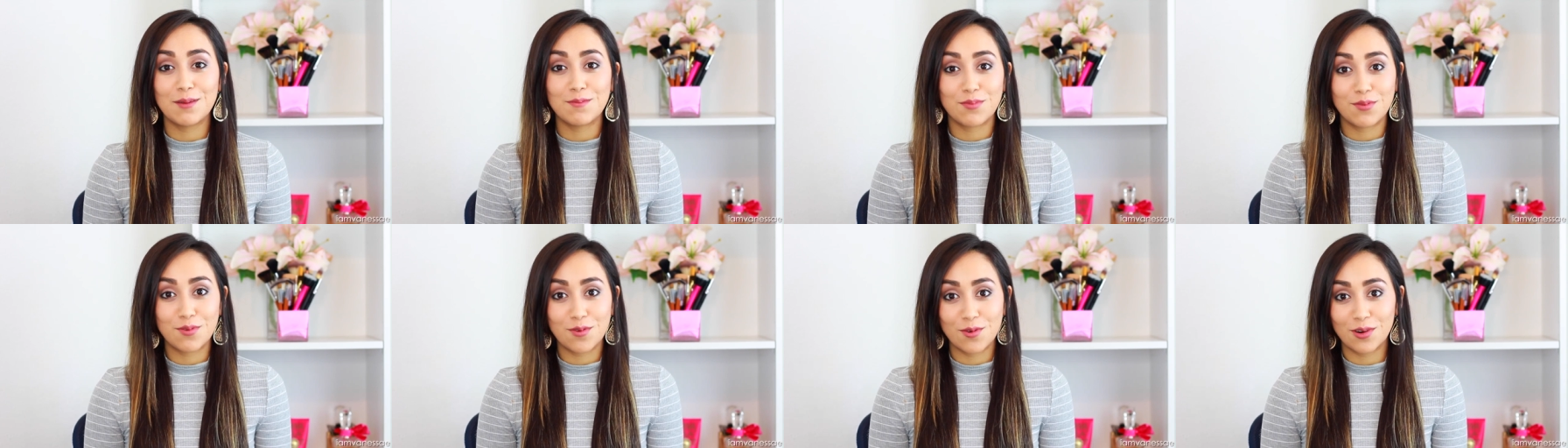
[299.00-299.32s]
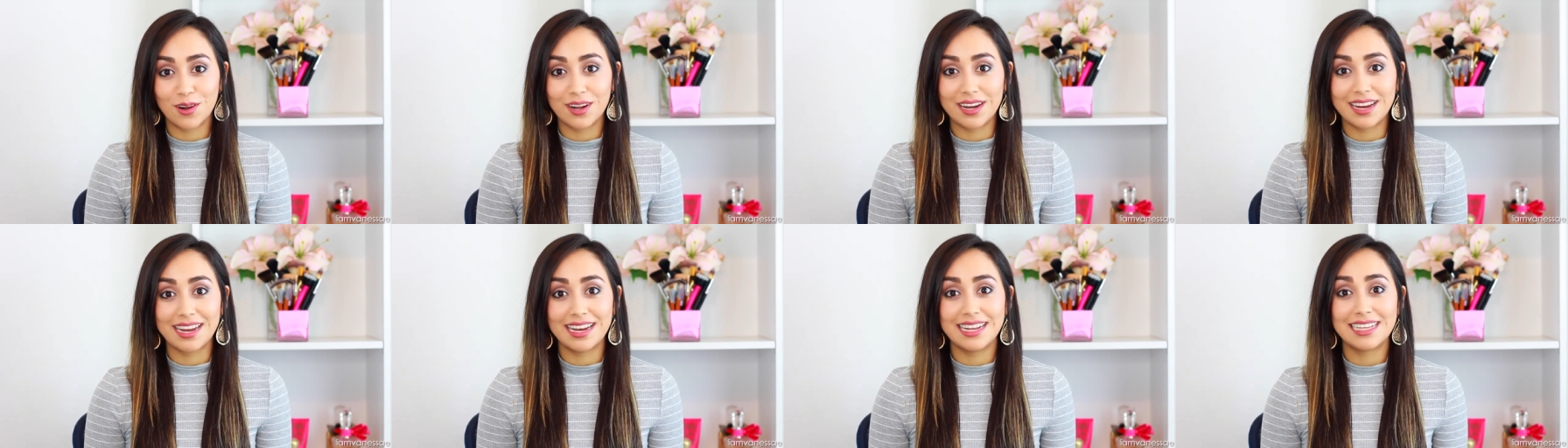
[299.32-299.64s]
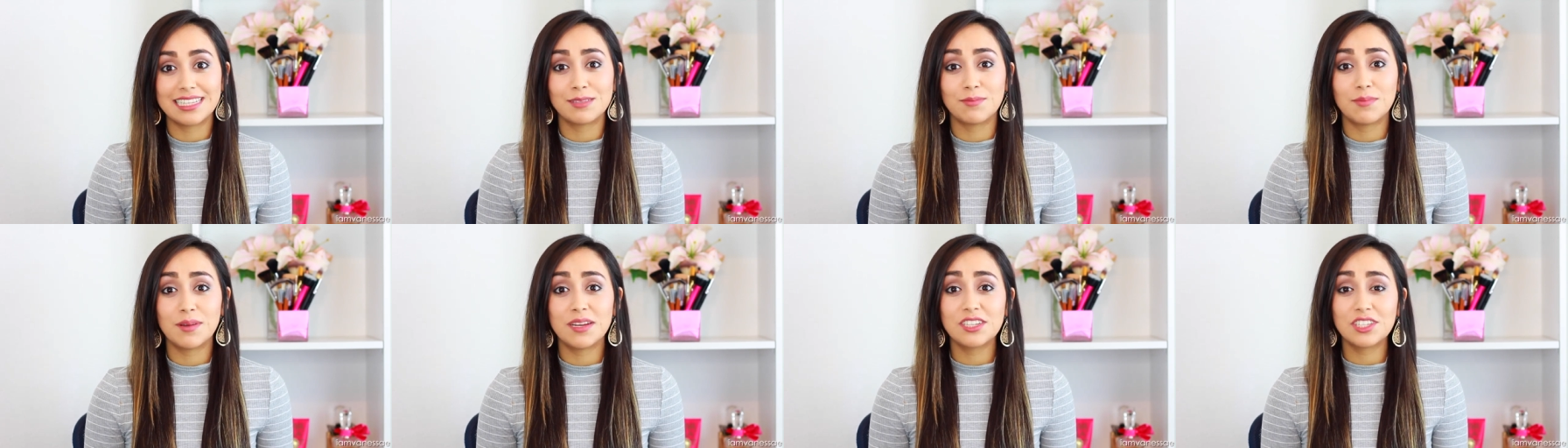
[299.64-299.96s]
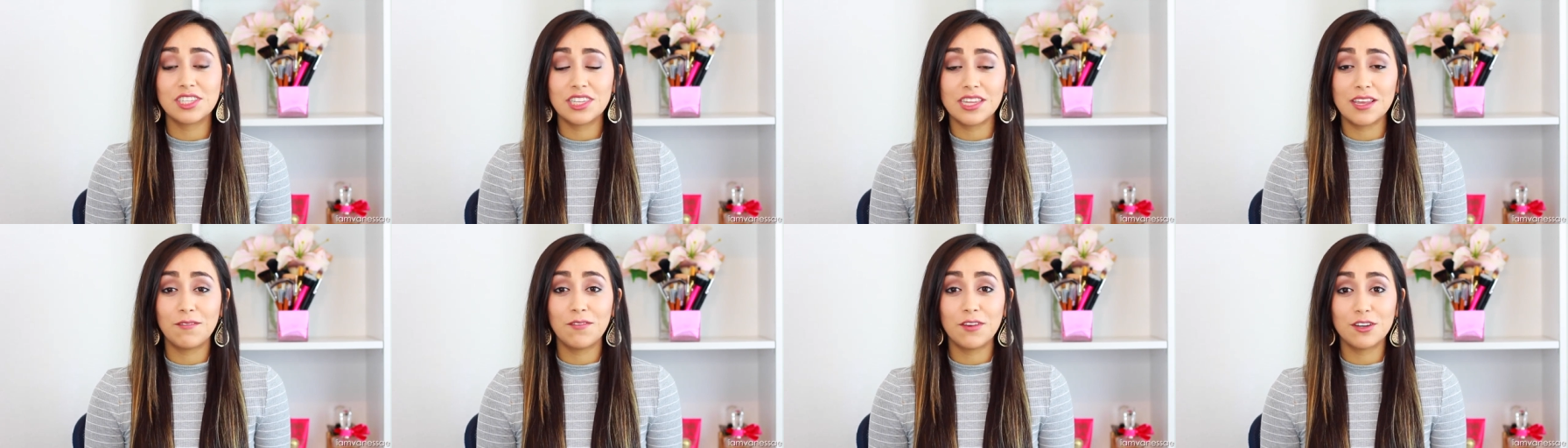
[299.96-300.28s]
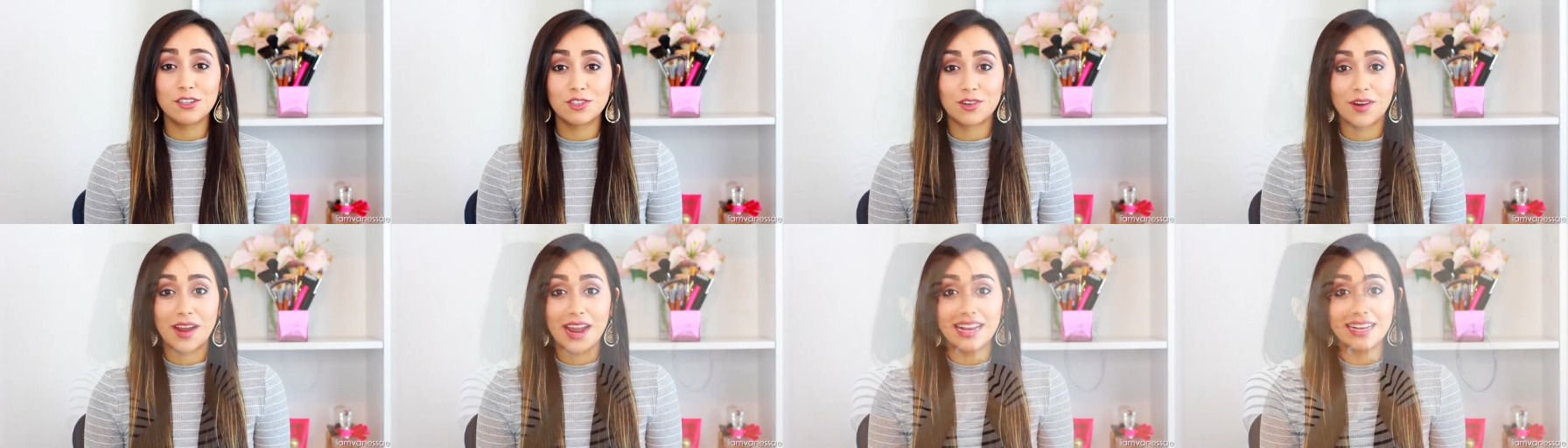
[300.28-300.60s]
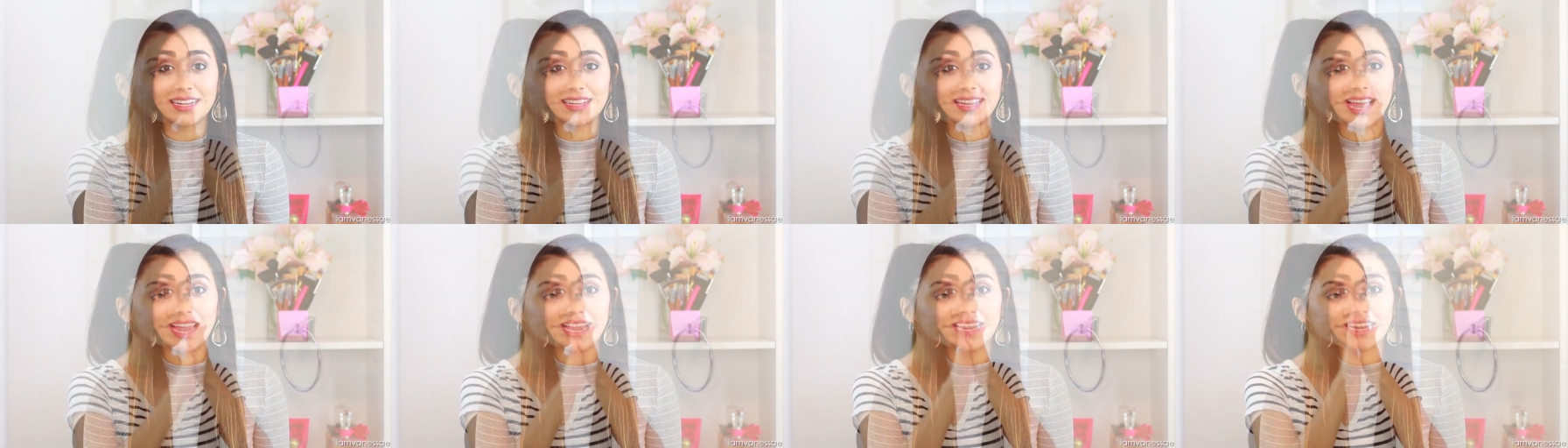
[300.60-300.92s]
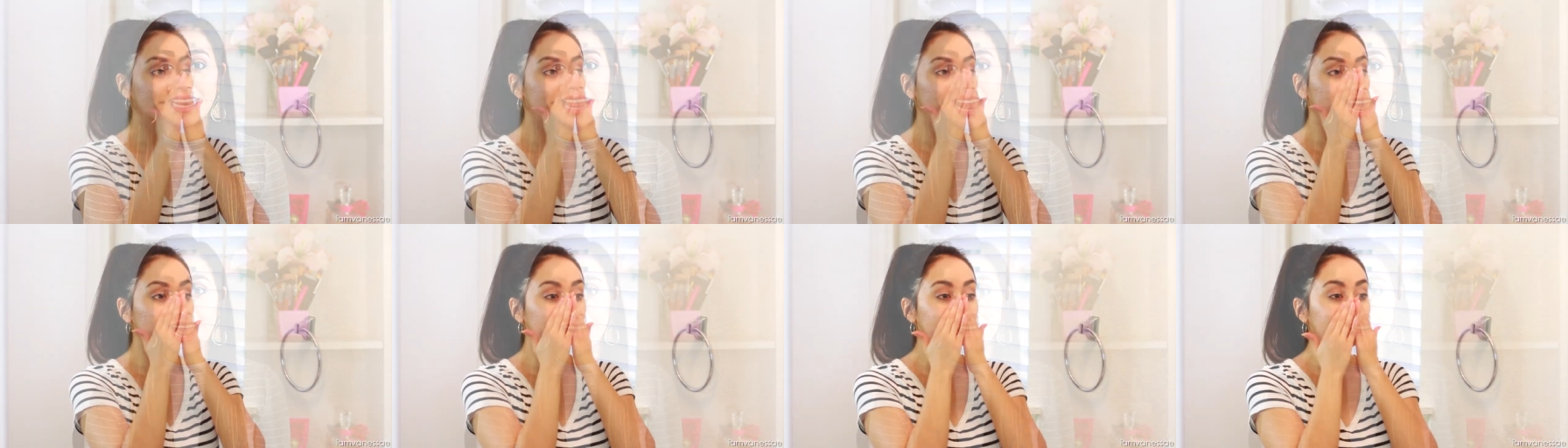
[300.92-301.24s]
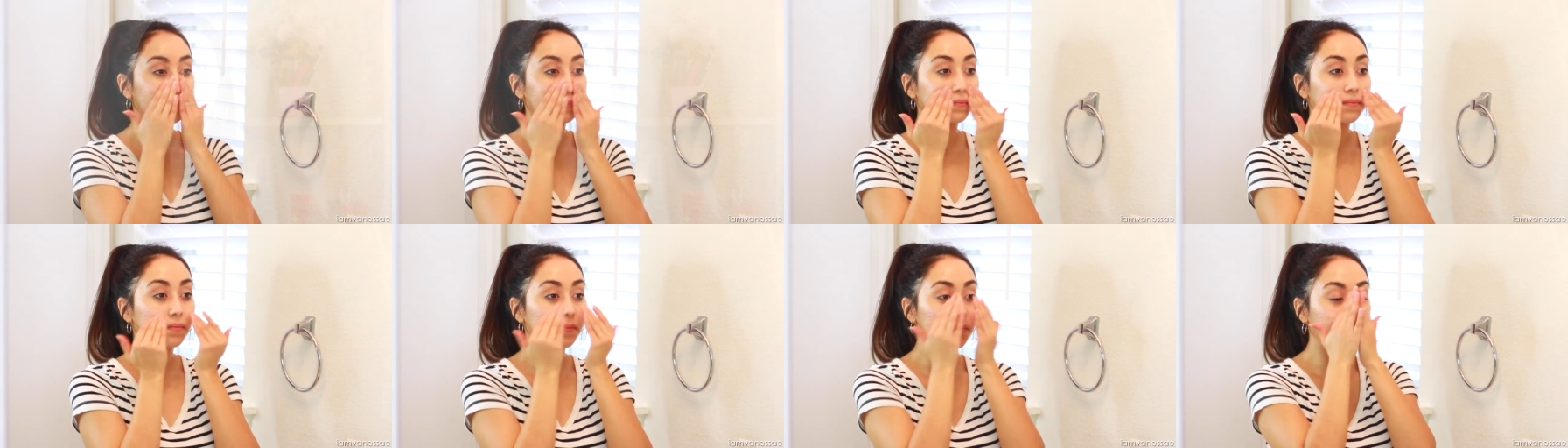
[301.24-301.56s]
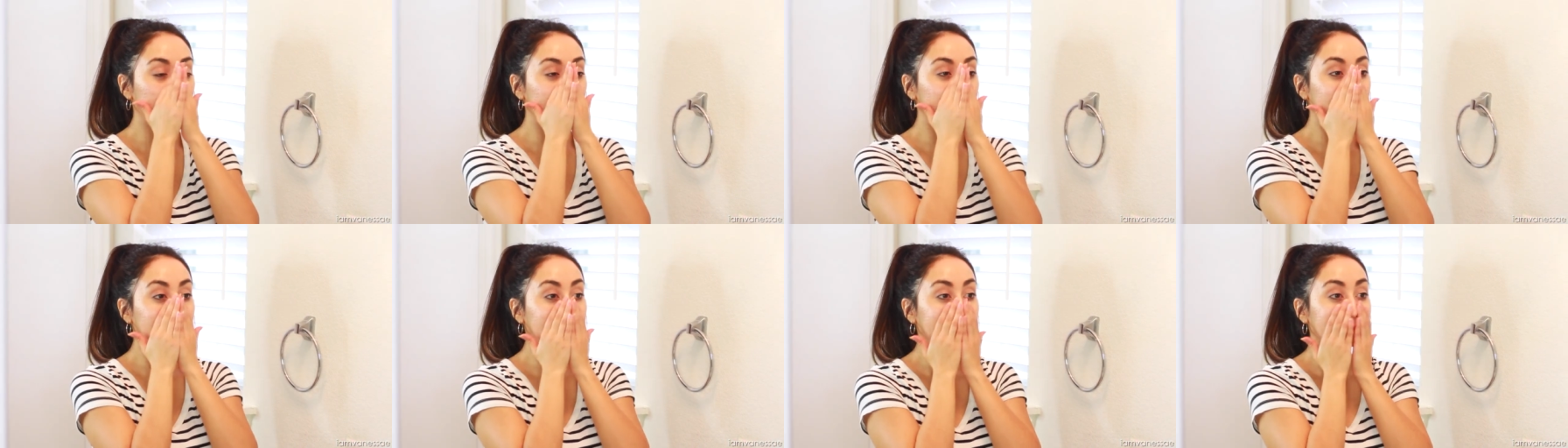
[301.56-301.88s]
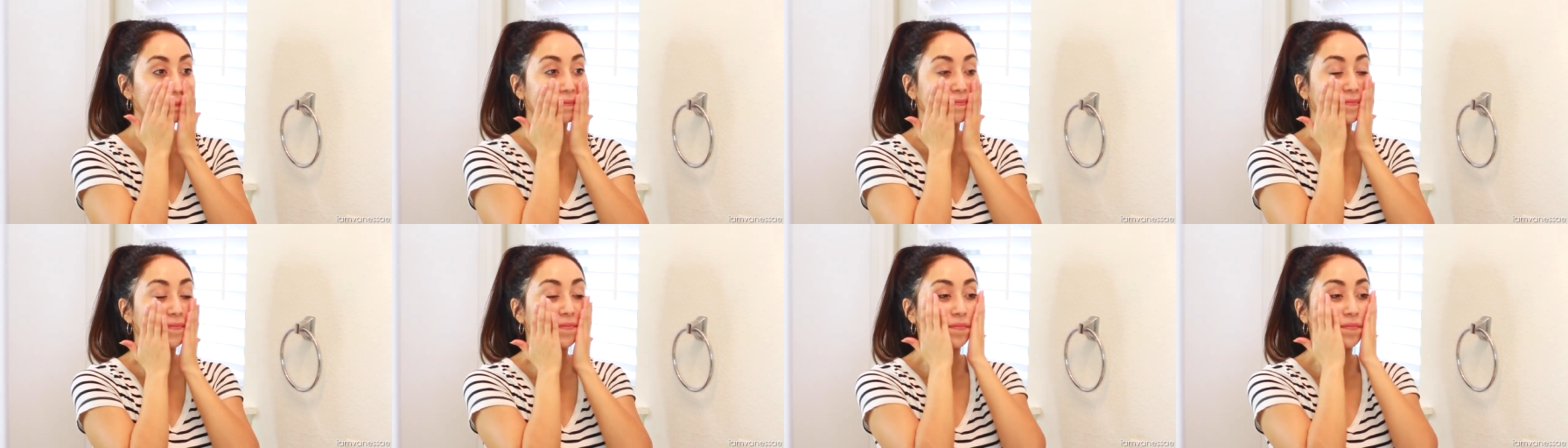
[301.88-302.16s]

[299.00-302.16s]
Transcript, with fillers: important, especially if you're trying to lighten acne scars.